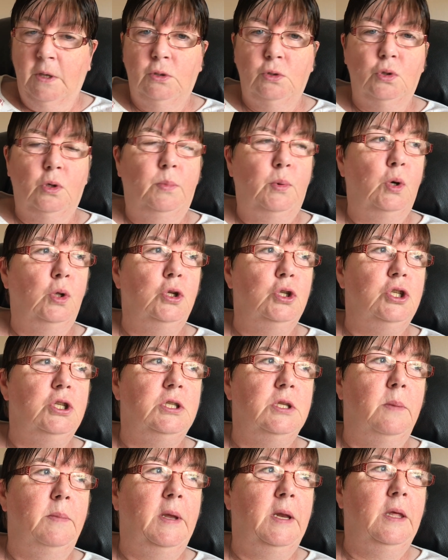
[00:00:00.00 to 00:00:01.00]
So
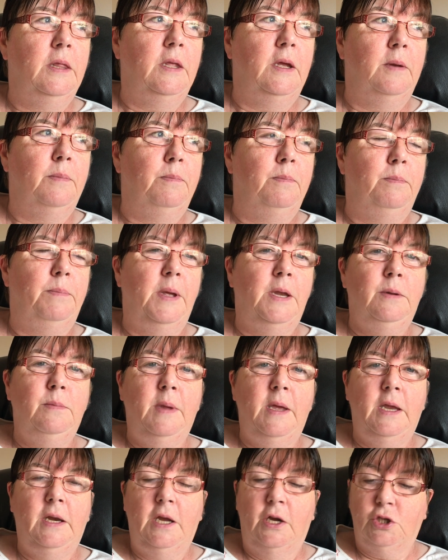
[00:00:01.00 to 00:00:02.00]
apologies at the minute, the bin
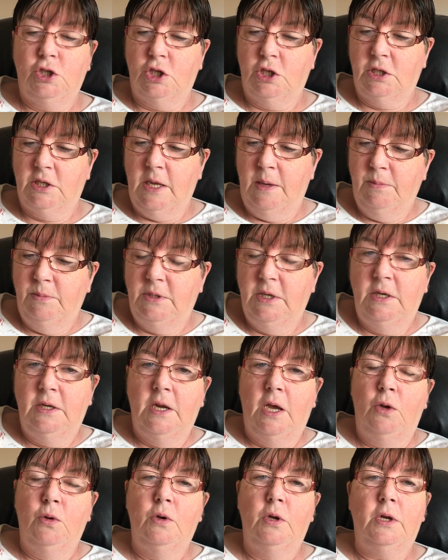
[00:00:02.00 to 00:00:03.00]
men are just
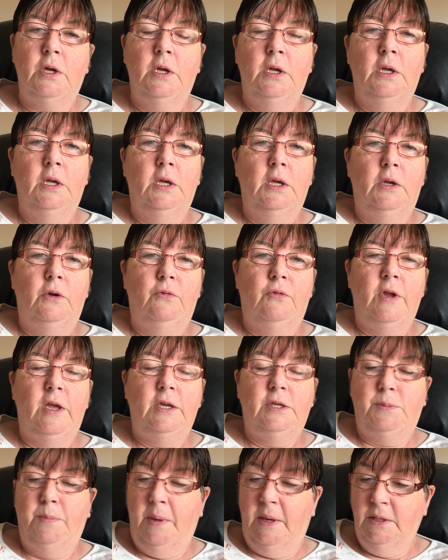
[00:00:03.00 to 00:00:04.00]
emptying our
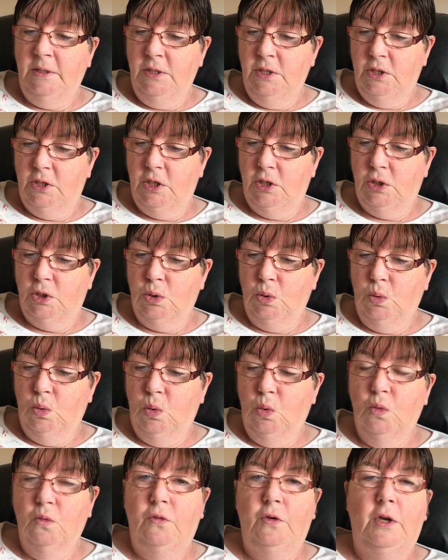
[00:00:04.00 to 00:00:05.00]
red bins, so
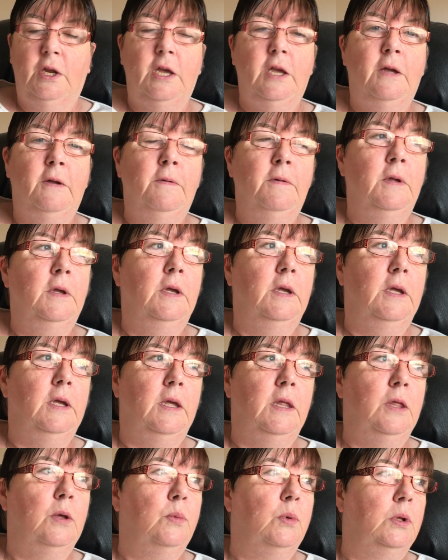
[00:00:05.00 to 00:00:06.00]
hopefully
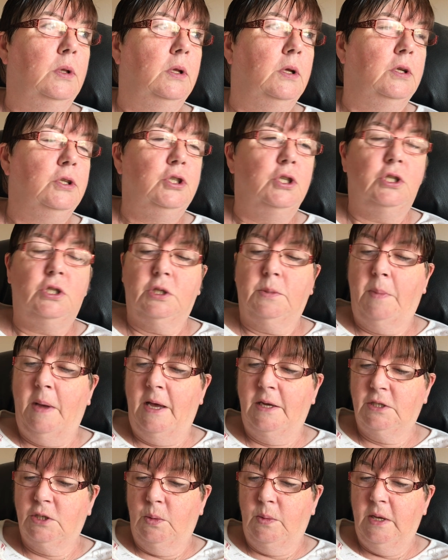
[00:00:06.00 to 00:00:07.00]
they will just
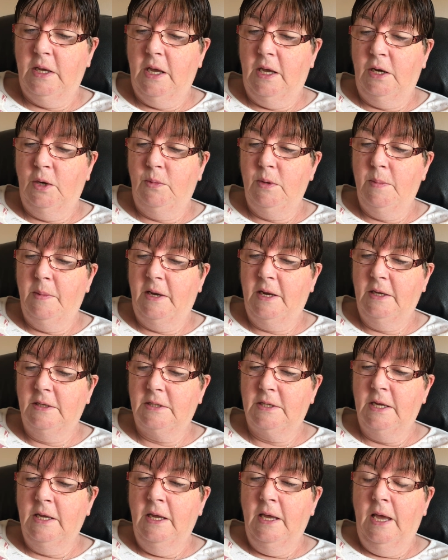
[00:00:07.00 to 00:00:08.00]
pass away in a wee
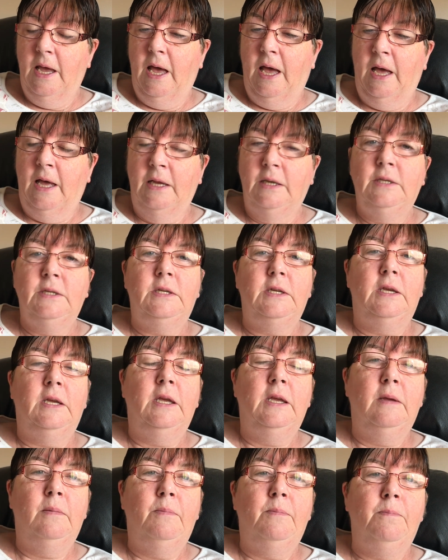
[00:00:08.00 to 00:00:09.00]
minute, and
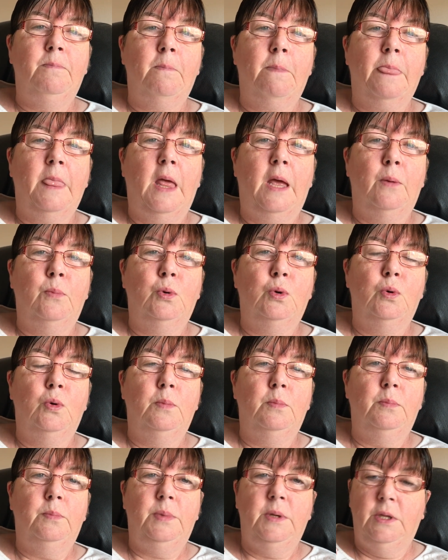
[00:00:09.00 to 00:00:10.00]
that will
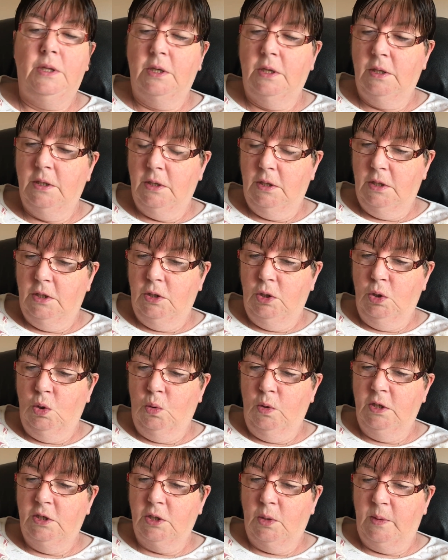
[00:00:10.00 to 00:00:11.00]
be the
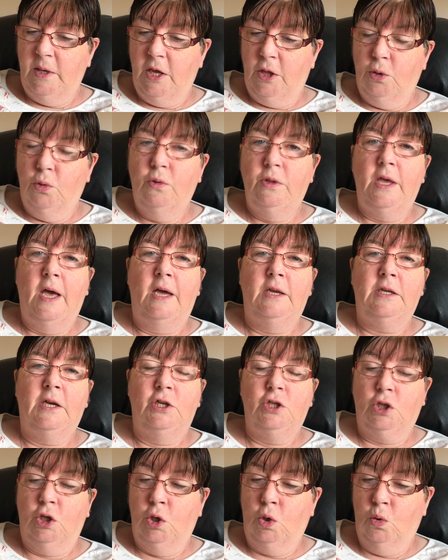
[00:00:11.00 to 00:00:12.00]
noise away. I thought they had
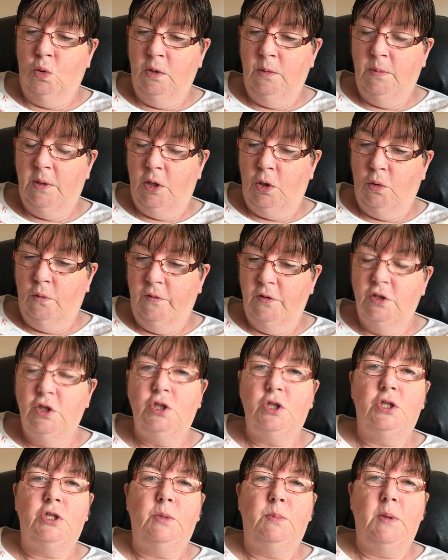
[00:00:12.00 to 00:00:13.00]
actually gone, but they're obviously
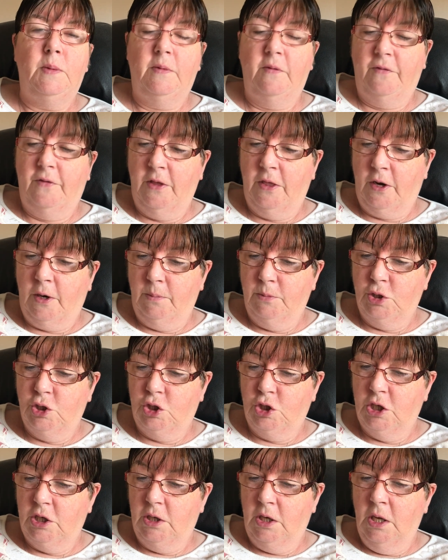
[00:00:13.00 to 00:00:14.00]
just a wee bit further up the
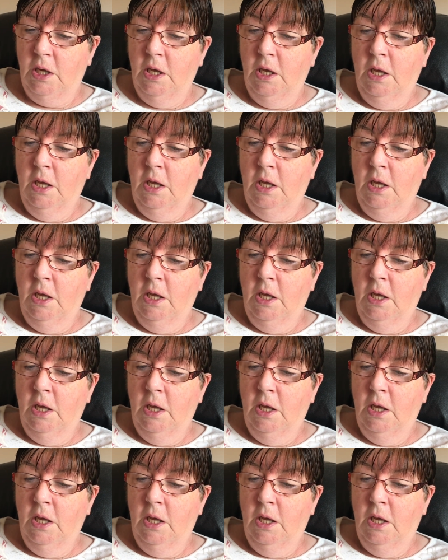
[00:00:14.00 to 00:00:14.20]
street.